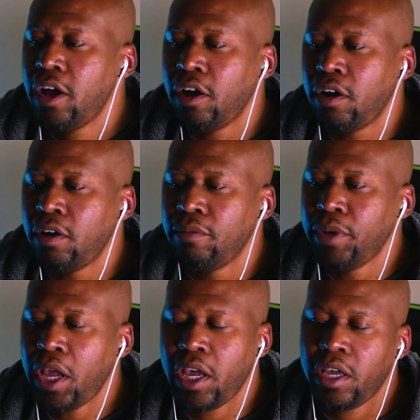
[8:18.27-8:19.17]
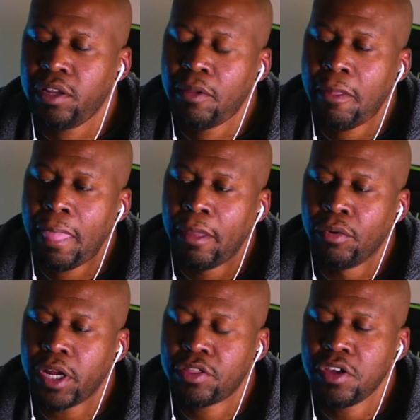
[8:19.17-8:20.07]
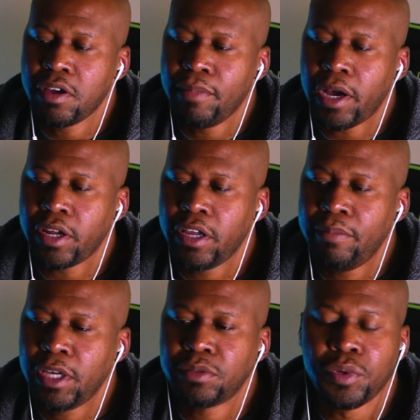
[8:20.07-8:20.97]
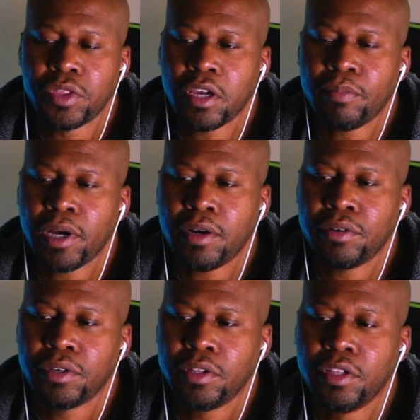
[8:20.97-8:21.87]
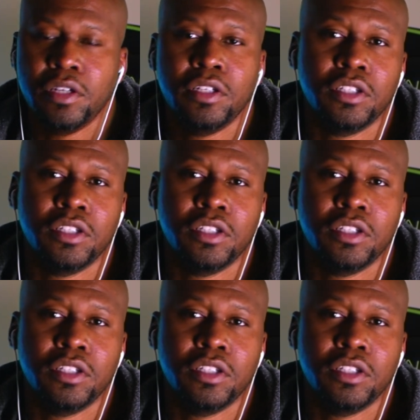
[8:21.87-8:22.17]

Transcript: Um, and when I think about it, it makes me think about The,